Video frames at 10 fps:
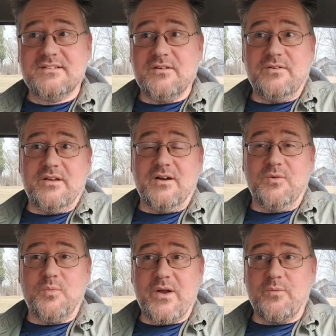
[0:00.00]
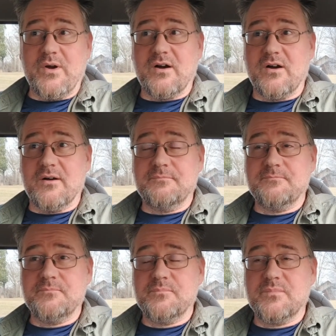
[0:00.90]
So, you know, we're
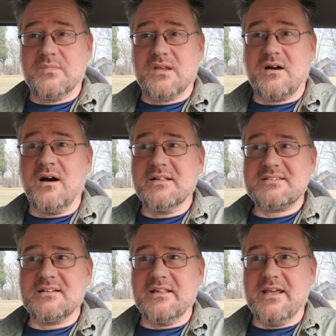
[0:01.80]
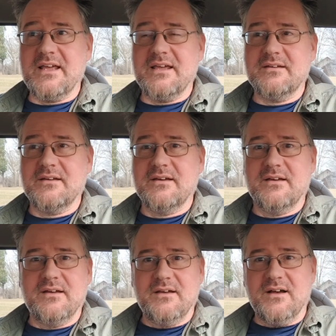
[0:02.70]
constantly
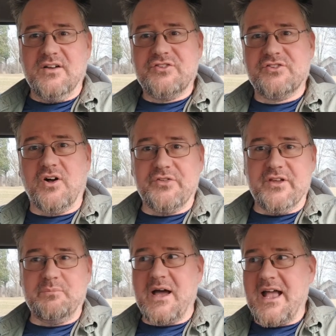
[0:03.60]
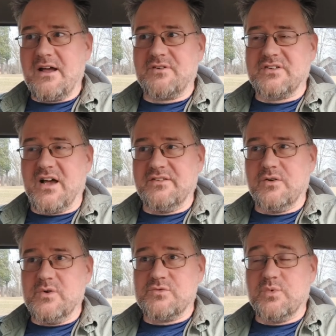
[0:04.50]
assaulted by
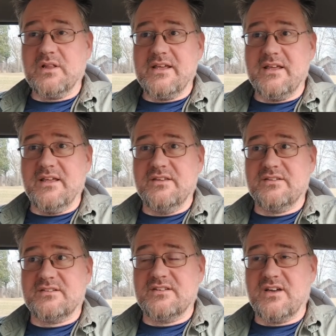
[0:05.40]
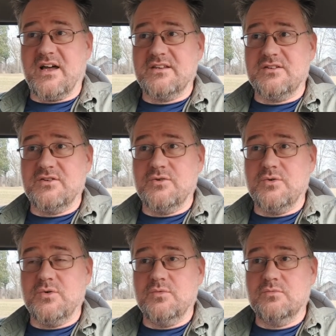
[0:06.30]
advertising, which really is designed to
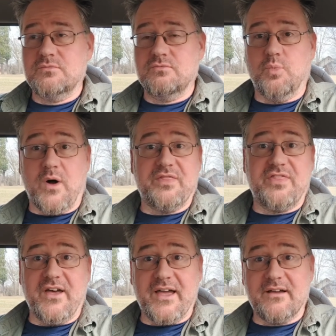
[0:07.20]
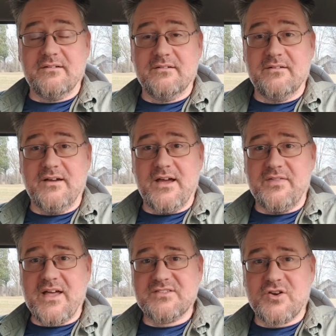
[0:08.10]
do one thing,
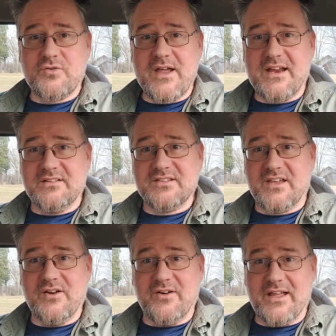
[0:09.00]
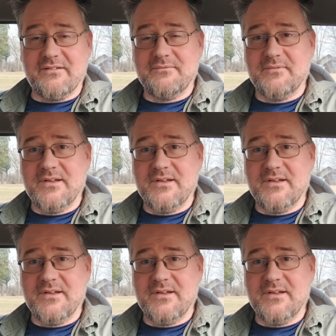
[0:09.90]
and that's create insecurity.